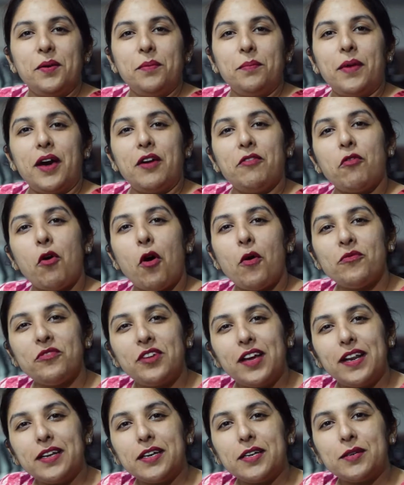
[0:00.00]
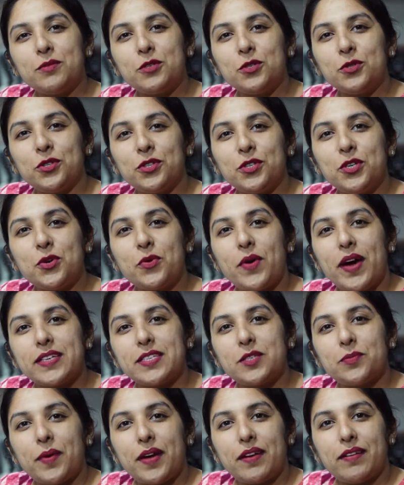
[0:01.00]
My warm welcome to the new
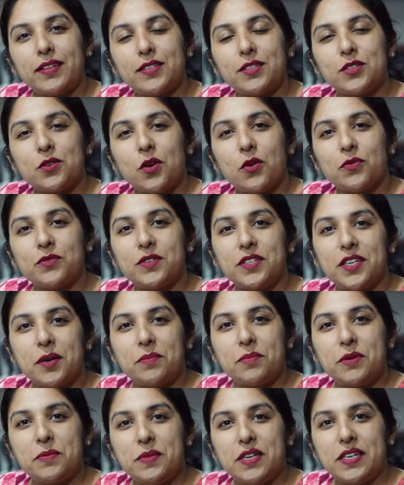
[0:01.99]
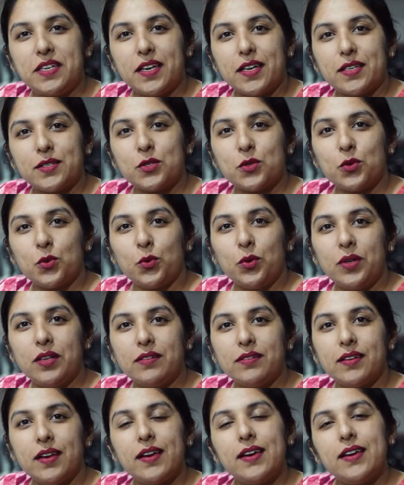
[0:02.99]
aspirants of DME Media School.
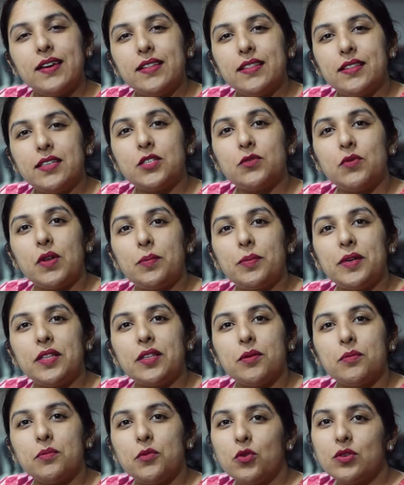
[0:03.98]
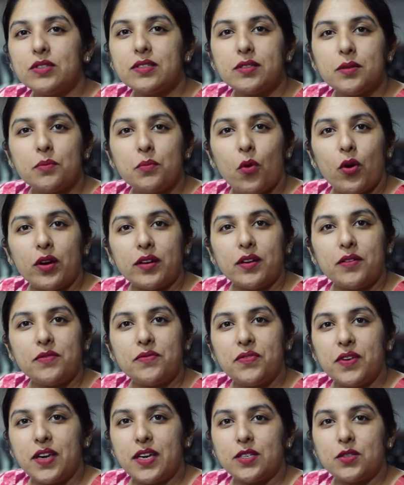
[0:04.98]
This will be the most important
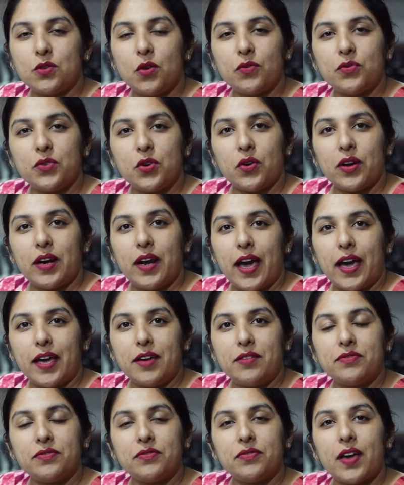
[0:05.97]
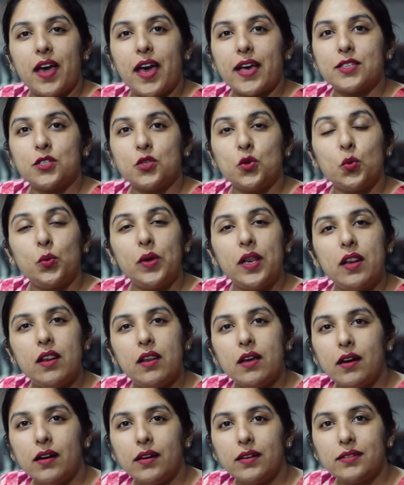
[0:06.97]
phase of your life, as you will
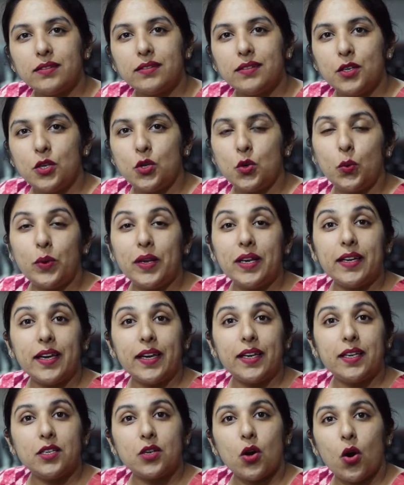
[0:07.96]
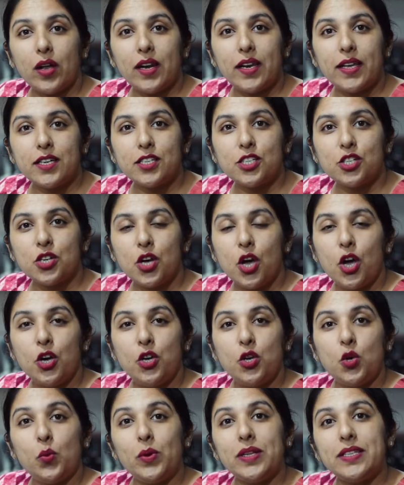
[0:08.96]
learn, you will gain knowledge,
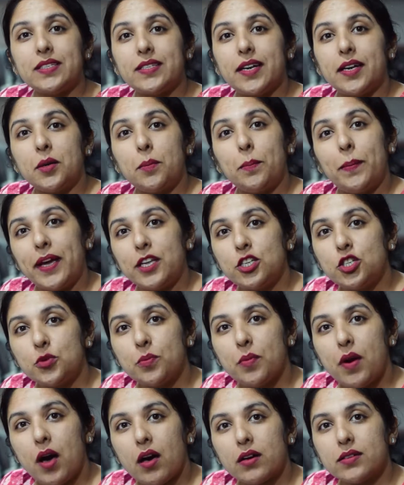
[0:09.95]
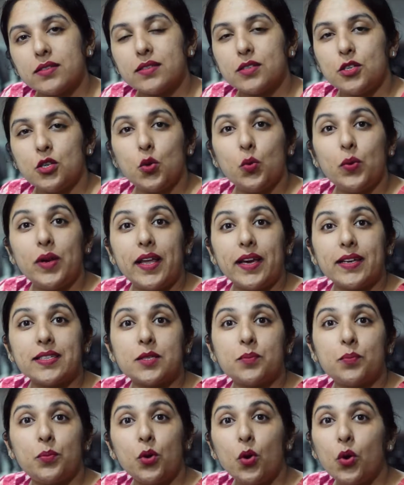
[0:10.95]
you will set benchmarks, you will
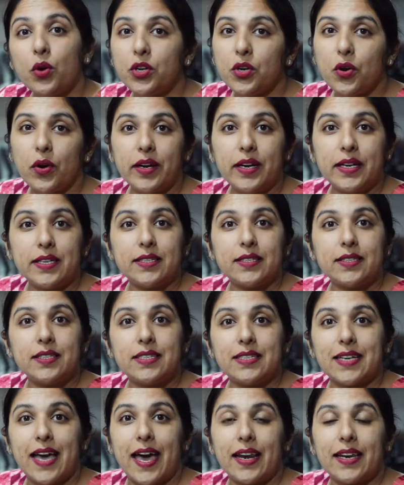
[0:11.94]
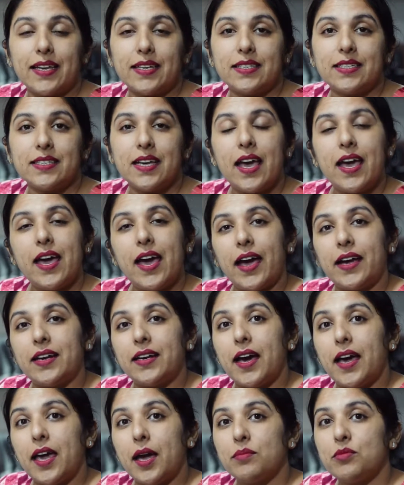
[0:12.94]
explore your hidden talent, and
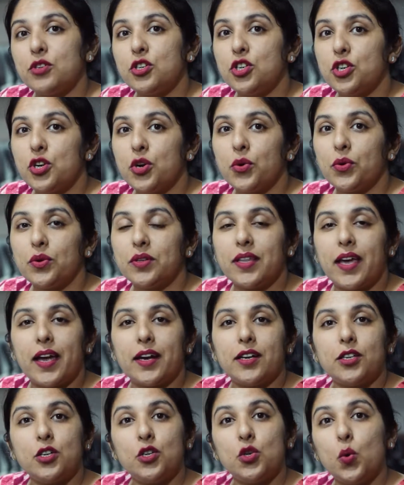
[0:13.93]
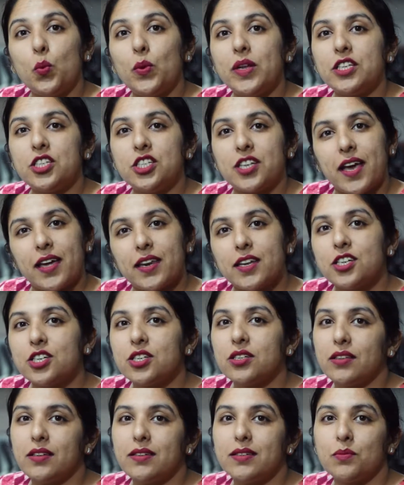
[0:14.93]
I am sure that you will cherish
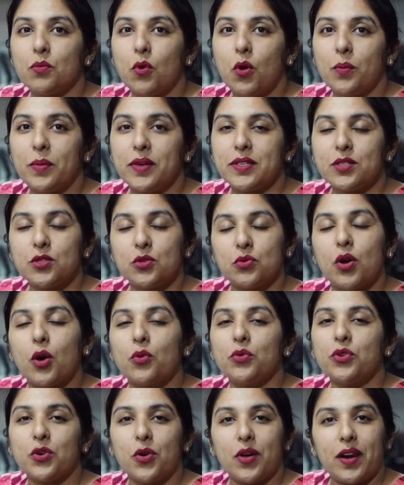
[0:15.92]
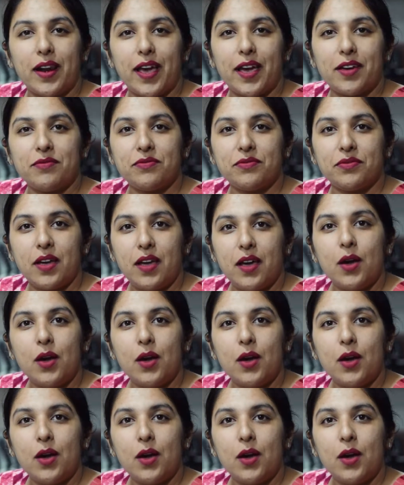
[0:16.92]
these moments throughout your life.